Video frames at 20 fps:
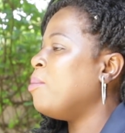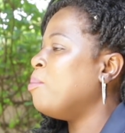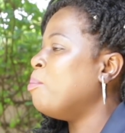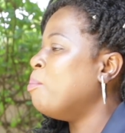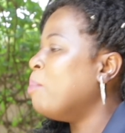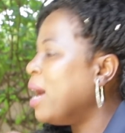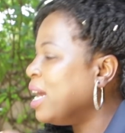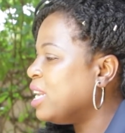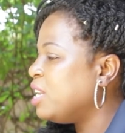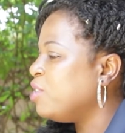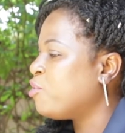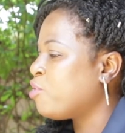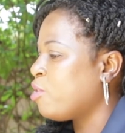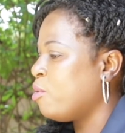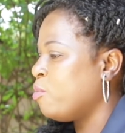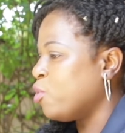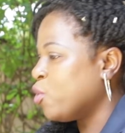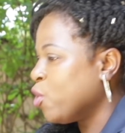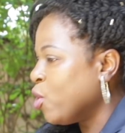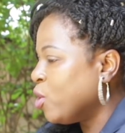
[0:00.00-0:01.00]
money
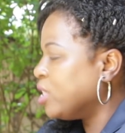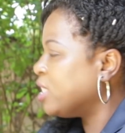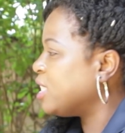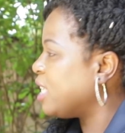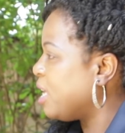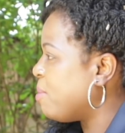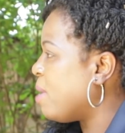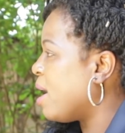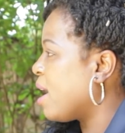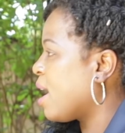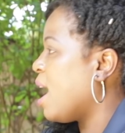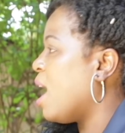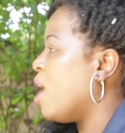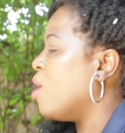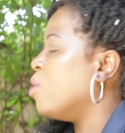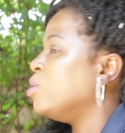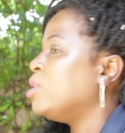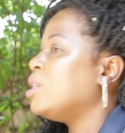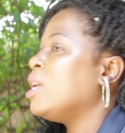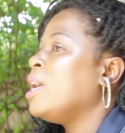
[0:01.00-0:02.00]
from those same
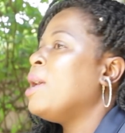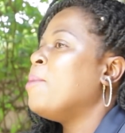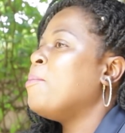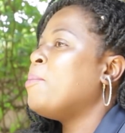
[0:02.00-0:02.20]
accounts,